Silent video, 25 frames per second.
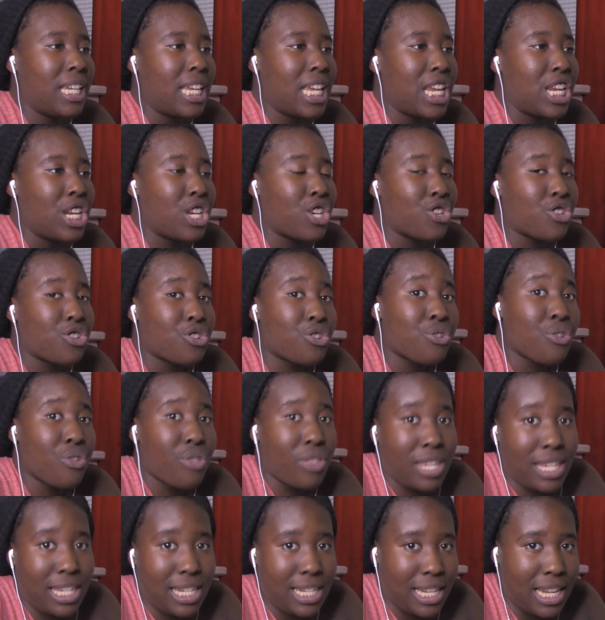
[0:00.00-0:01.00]
endure
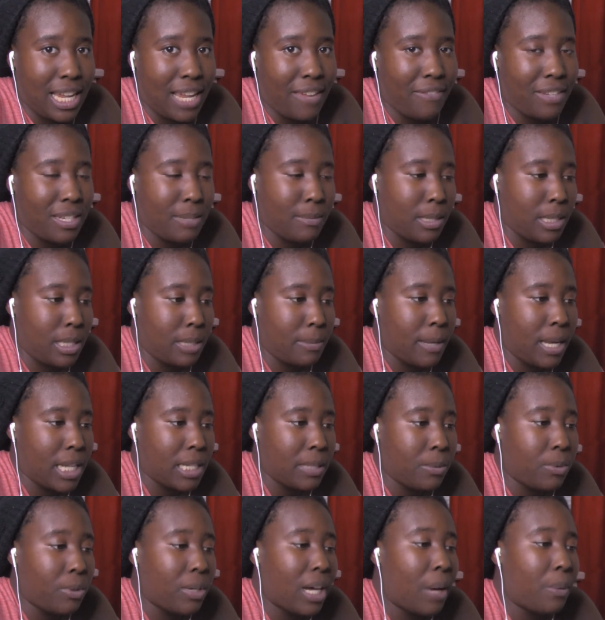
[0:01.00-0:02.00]
this life as much as
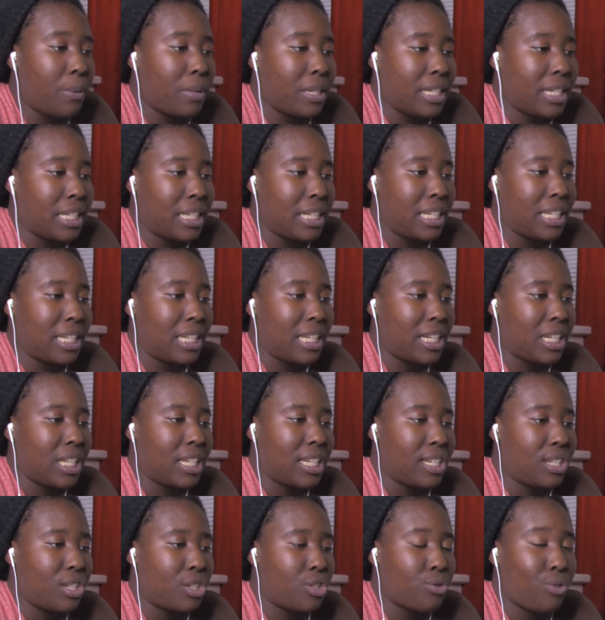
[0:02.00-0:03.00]
possible. I want
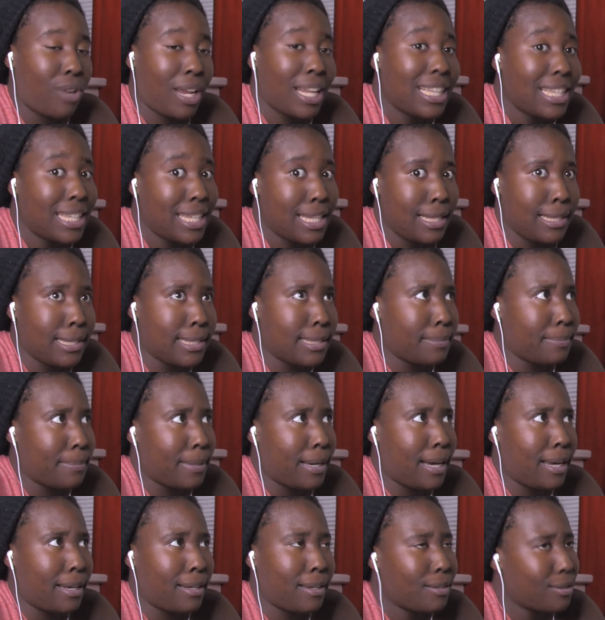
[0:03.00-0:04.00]
to strengthen this
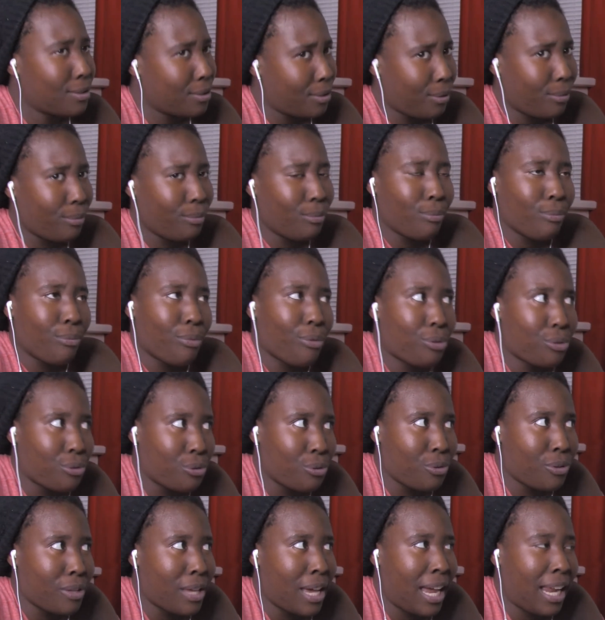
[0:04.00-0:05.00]
body, so
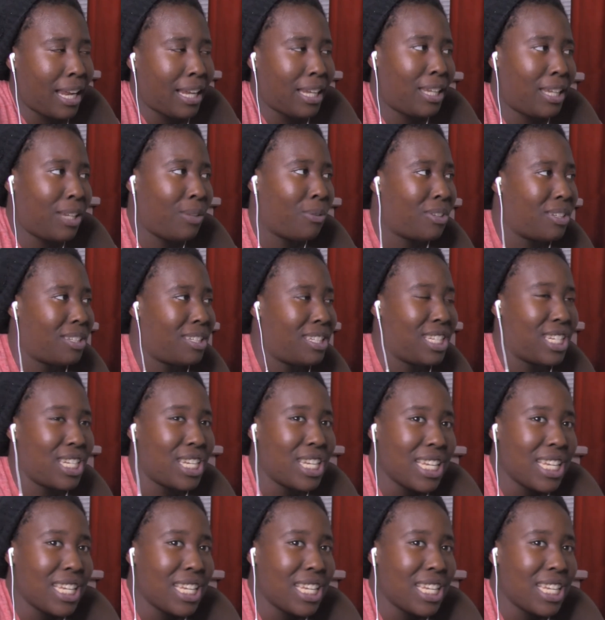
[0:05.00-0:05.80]
through that he wants to